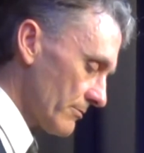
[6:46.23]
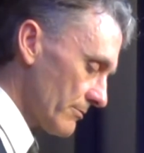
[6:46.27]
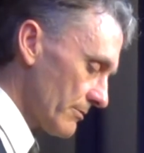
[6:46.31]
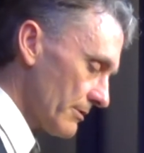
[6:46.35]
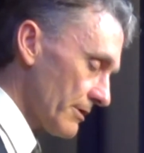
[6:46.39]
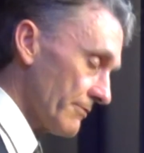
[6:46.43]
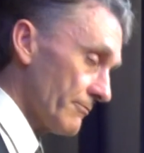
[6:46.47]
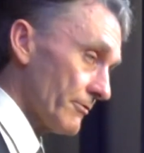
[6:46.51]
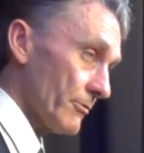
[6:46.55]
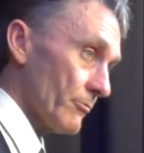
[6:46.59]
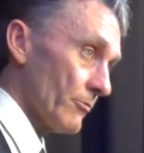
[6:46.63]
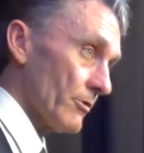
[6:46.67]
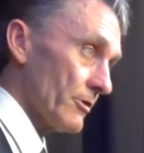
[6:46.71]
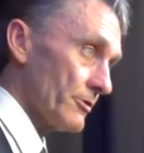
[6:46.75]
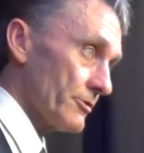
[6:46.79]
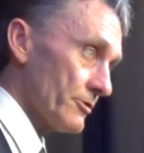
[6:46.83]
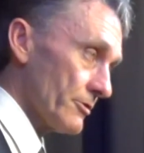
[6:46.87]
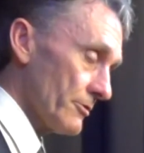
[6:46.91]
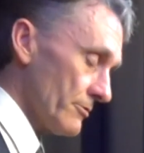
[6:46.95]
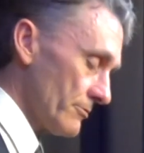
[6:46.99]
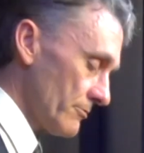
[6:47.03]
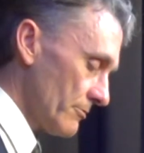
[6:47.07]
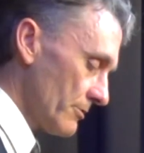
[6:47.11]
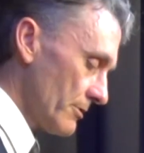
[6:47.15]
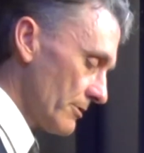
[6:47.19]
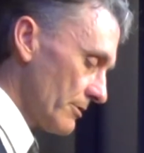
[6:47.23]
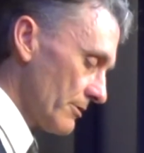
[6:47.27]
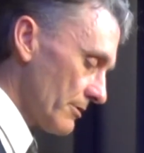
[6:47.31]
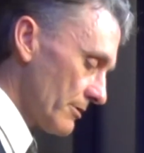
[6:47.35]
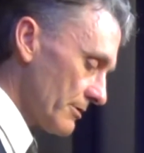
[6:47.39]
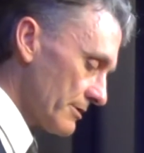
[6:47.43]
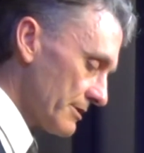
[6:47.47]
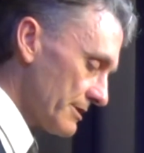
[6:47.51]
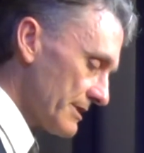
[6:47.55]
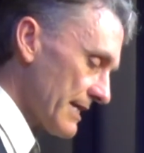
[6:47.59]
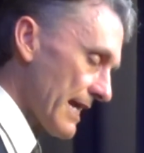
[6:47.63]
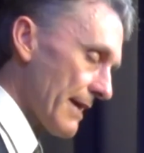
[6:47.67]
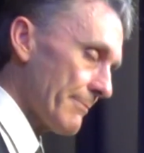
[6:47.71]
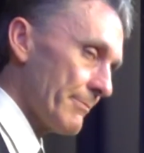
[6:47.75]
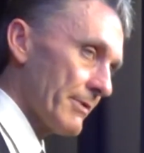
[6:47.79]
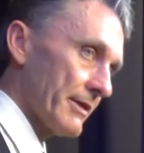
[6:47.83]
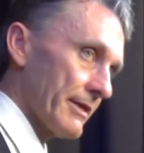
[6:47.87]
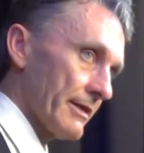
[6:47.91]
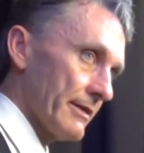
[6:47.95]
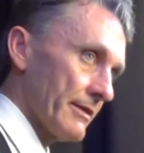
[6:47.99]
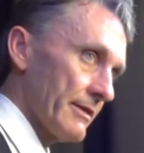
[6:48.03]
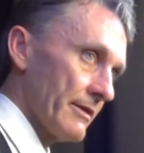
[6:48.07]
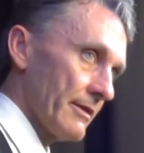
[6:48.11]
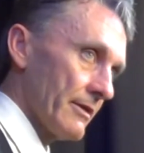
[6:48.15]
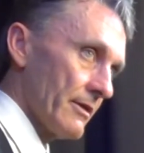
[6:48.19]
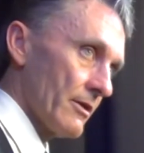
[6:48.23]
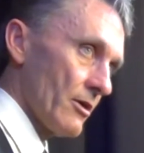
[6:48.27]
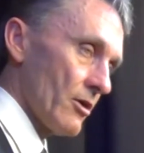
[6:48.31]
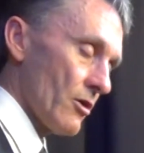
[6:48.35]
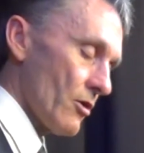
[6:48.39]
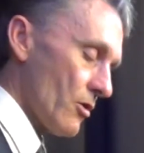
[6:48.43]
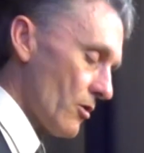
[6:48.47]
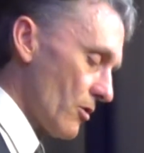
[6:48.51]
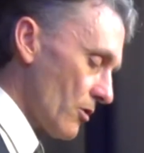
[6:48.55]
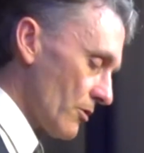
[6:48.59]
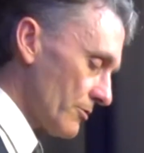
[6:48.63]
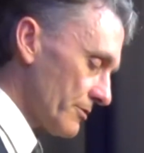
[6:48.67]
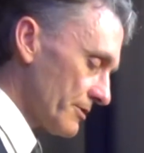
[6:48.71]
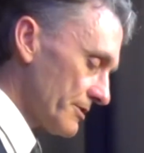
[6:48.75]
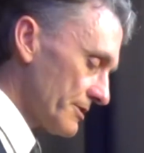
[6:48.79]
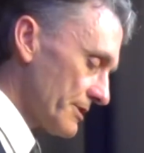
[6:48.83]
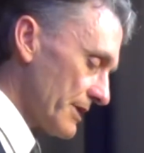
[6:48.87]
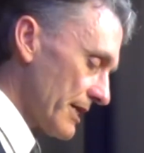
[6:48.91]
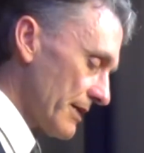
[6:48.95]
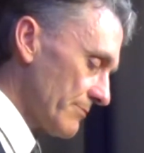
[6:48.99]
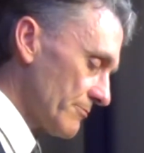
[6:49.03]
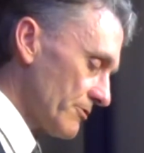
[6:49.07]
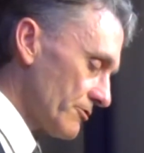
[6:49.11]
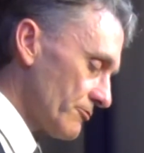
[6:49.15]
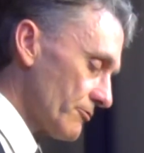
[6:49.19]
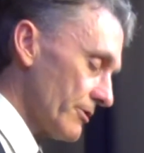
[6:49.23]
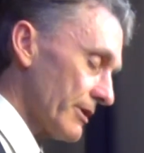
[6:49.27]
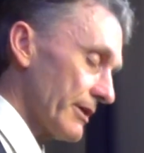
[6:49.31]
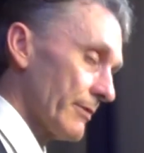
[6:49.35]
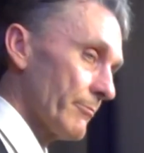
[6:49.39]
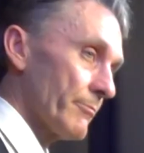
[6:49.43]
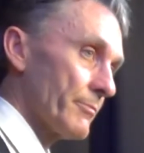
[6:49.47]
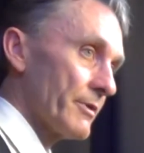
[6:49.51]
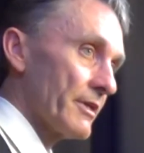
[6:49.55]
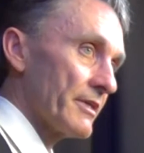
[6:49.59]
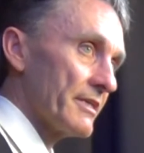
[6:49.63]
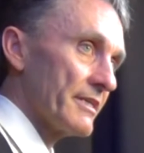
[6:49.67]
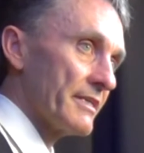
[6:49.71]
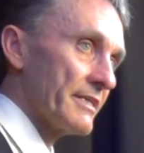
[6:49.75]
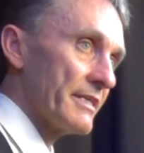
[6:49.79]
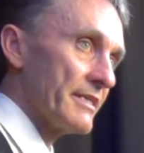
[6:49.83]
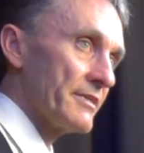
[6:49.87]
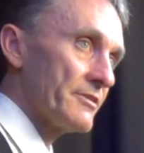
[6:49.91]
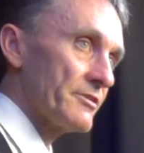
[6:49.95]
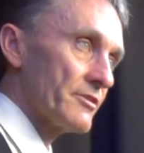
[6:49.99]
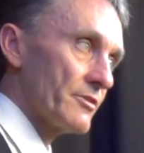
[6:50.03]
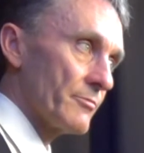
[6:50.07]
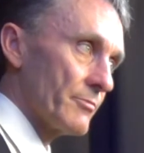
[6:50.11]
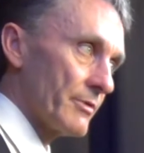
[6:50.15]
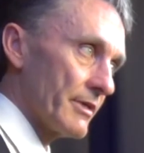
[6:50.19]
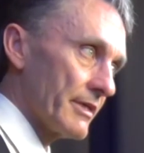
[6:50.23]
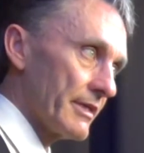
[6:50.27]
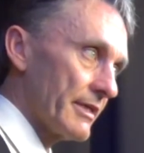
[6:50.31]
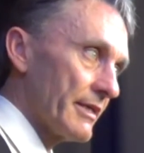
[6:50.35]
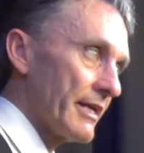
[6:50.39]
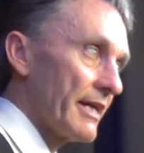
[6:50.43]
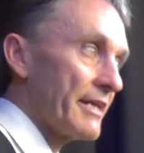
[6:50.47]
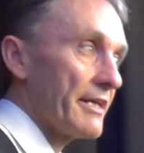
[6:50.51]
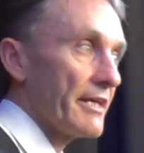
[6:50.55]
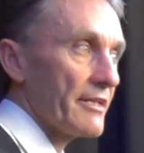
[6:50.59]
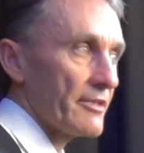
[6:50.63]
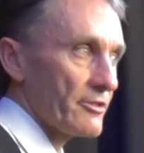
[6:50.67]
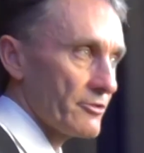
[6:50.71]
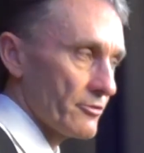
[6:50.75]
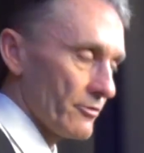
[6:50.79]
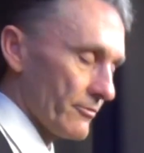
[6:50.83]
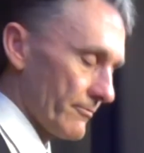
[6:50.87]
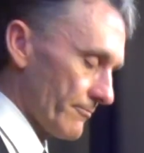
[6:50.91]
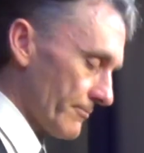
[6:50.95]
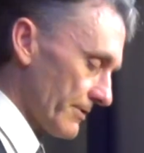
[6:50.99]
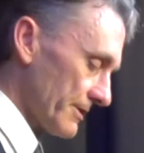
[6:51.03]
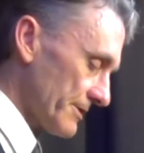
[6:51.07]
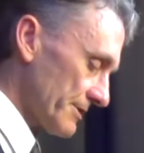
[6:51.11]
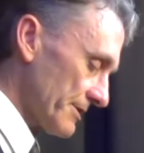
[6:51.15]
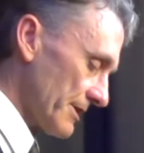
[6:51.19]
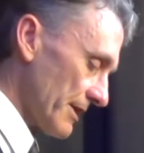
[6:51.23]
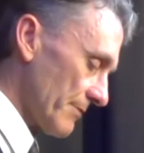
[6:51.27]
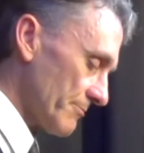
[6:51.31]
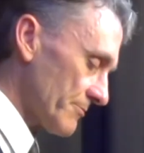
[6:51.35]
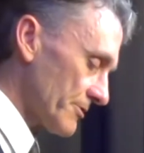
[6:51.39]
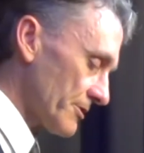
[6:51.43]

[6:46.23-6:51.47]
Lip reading: if you want to, tapping on the same string, but it needs to be another 2 frets up.